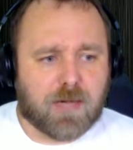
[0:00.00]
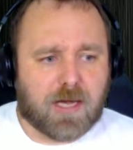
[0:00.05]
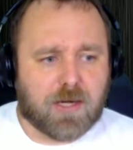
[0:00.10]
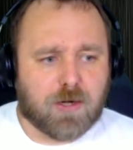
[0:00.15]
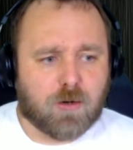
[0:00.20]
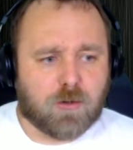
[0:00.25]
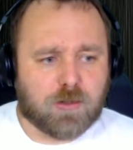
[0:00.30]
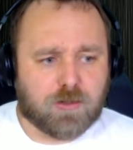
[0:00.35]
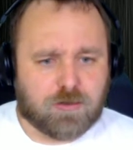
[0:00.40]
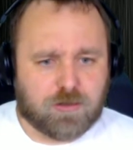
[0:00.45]
I
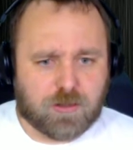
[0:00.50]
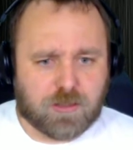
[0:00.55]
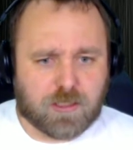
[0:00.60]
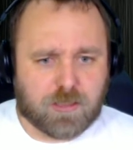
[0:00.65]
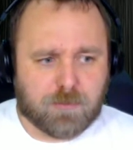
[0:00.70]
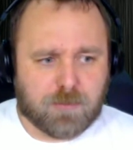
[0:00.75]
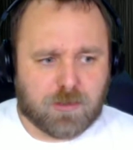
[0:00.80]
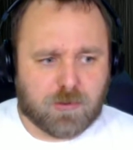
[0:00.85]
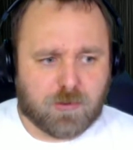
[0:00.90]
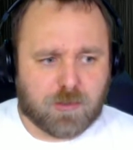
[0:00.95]
know, because you're going
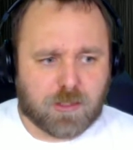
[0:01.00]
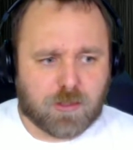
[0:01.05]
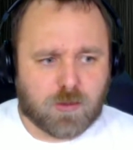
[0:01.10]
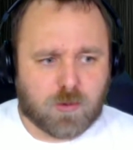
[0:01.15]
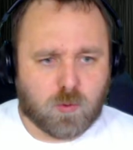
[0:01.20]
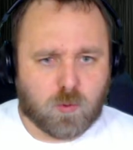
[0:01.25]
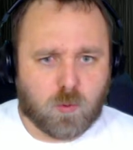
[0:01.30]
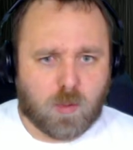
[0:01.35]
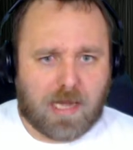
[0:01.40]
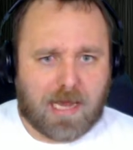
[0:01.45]
to be doing a
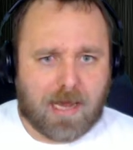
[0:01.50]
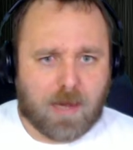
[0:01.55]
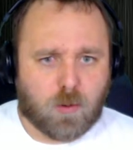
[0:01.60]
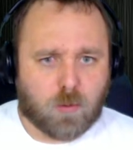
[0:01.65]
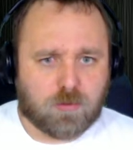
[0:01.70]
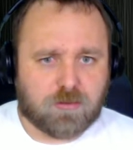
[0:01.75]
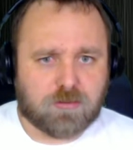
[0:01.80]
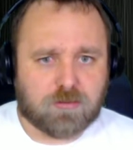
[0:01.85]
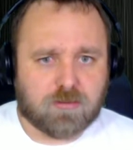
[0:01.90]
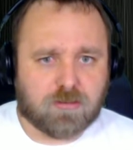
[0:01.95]
dual
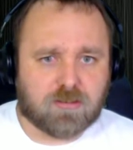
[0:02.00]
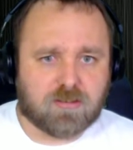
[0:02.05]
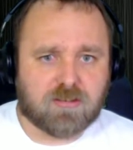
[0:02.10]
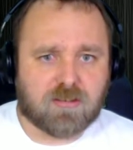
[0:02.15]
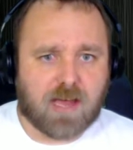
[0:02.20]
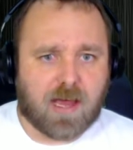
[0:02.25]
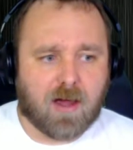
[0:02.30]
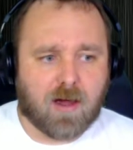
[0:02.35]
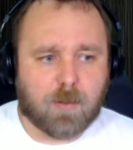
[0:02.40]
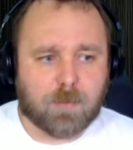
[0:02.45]
house
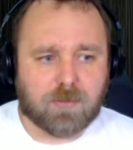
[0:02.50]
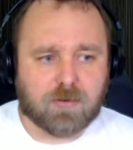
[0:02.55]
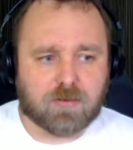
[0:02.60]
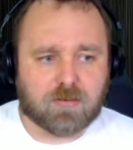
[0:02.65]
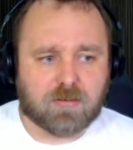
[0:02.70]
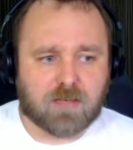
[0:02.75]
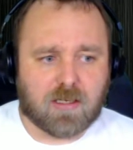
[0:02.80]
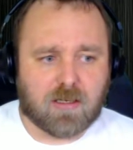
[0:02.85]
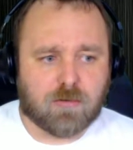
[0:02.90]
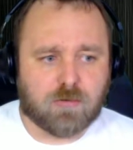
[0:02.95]
setup
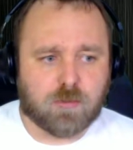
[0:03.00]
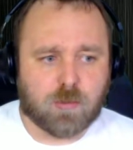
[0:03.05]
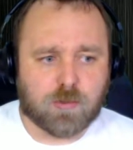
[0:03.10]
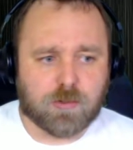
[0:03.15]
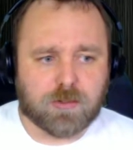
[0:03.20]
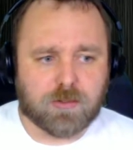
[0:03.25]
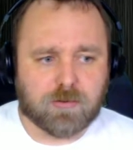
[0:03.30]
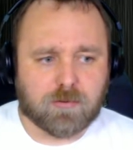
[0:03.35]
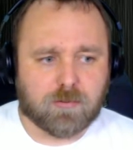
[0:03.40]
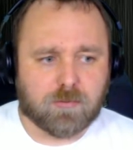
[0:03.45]
yourself, won't
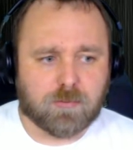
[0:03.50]
you?